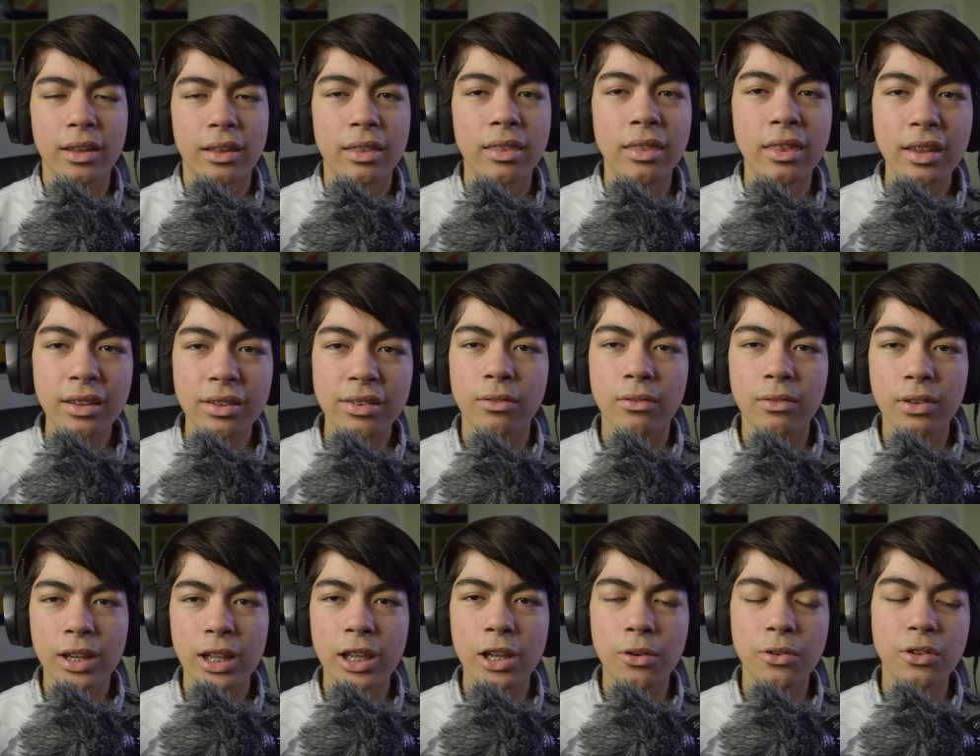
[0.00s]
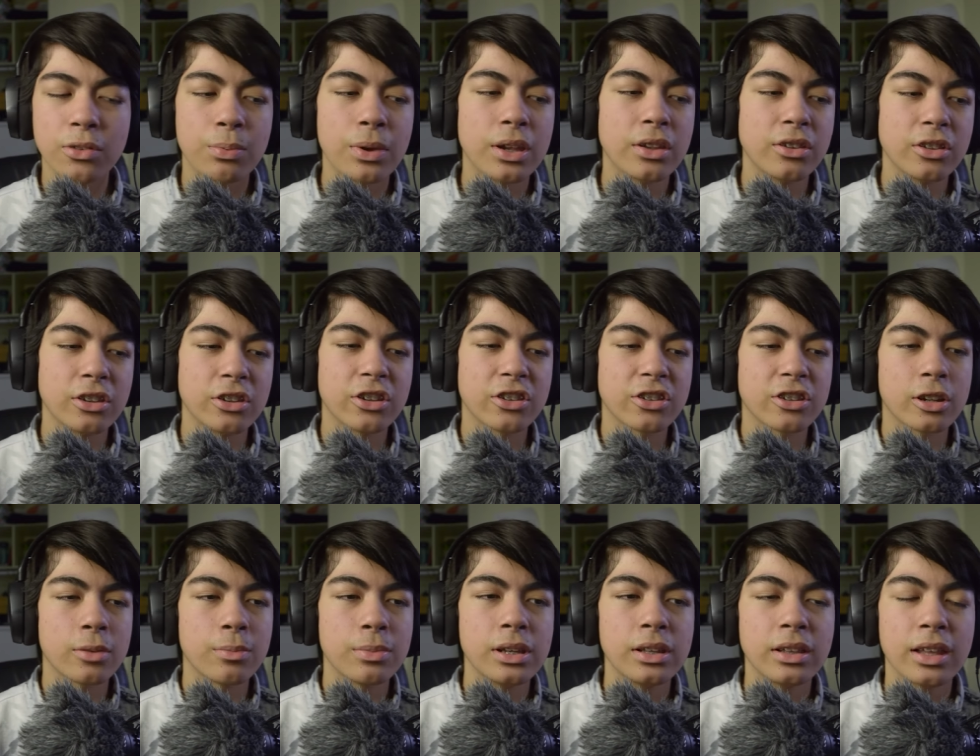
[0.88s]
This video is basically just
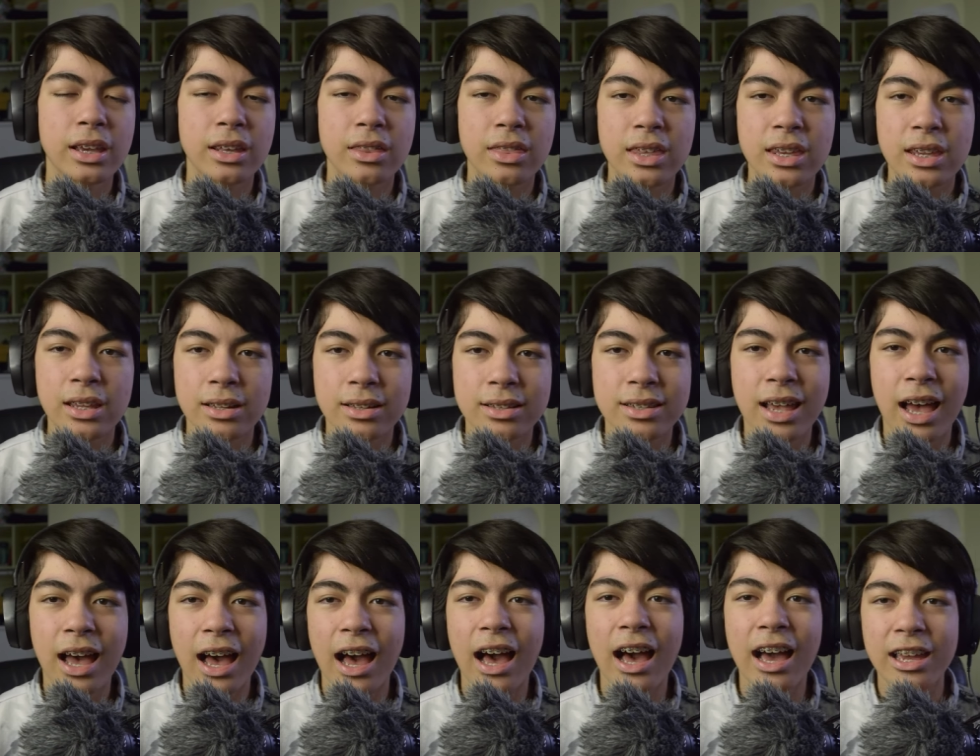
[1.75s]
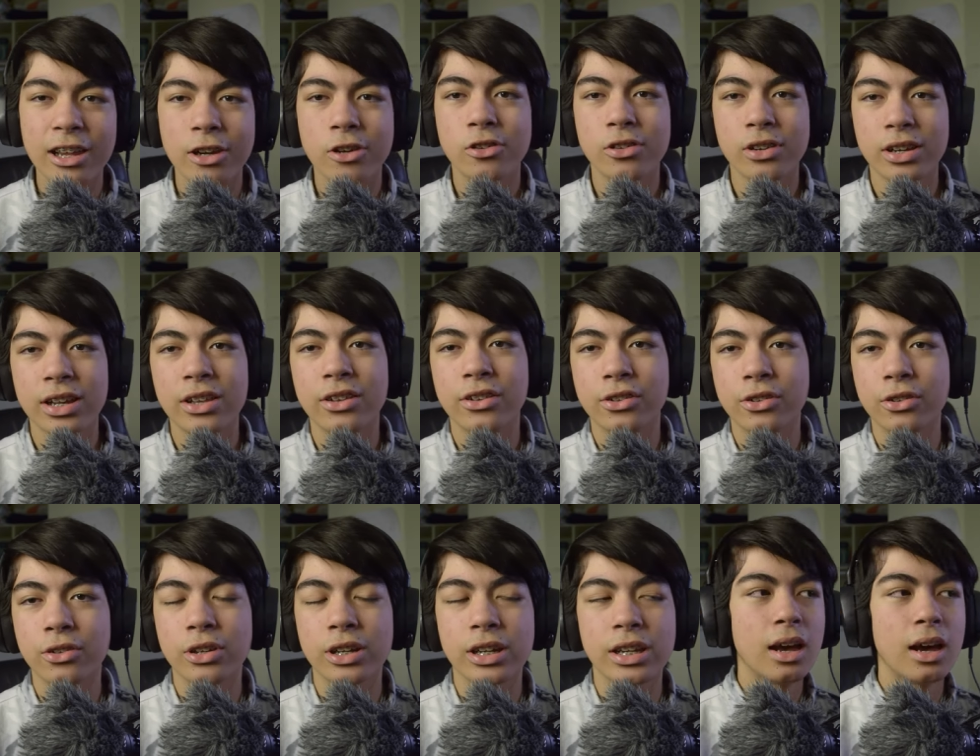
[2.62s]
gonna be like the entire
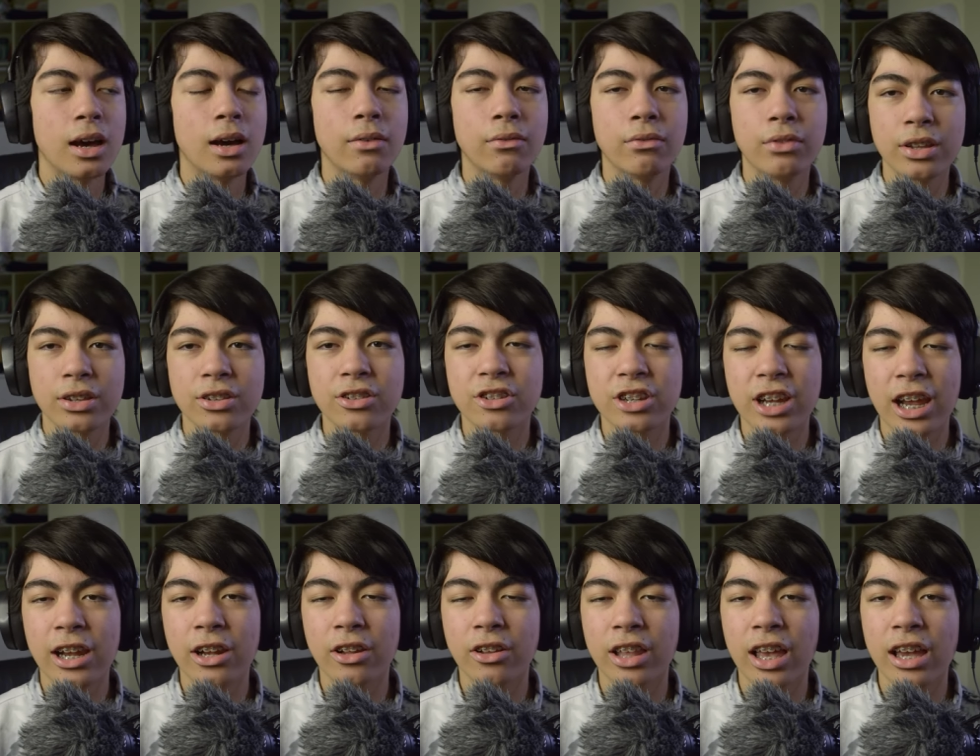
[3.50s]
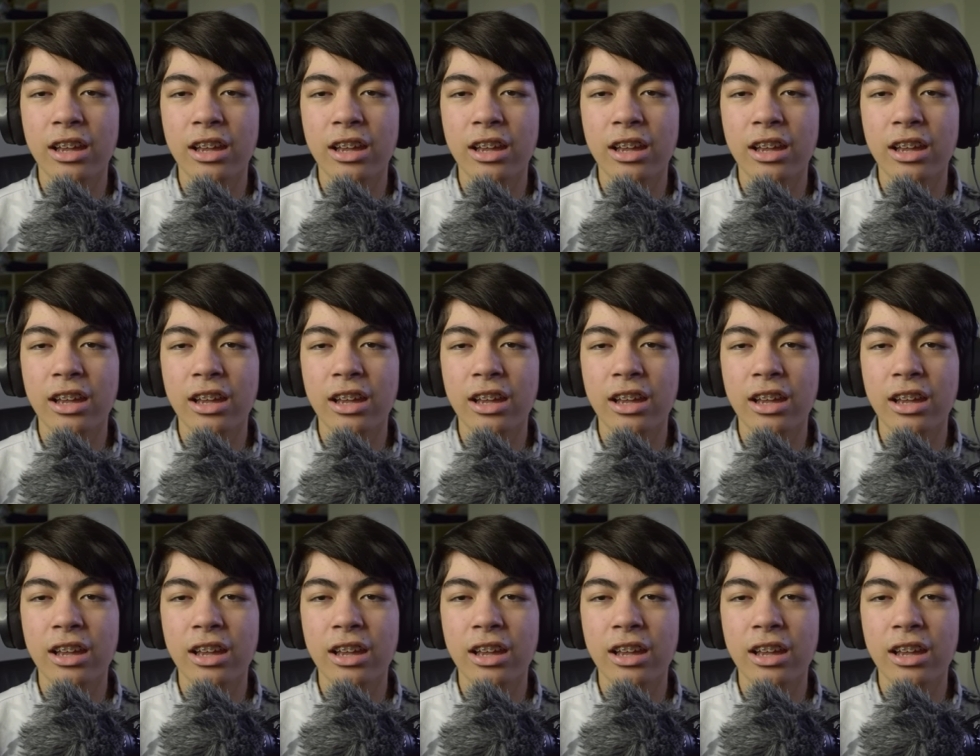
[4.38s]
history of this channel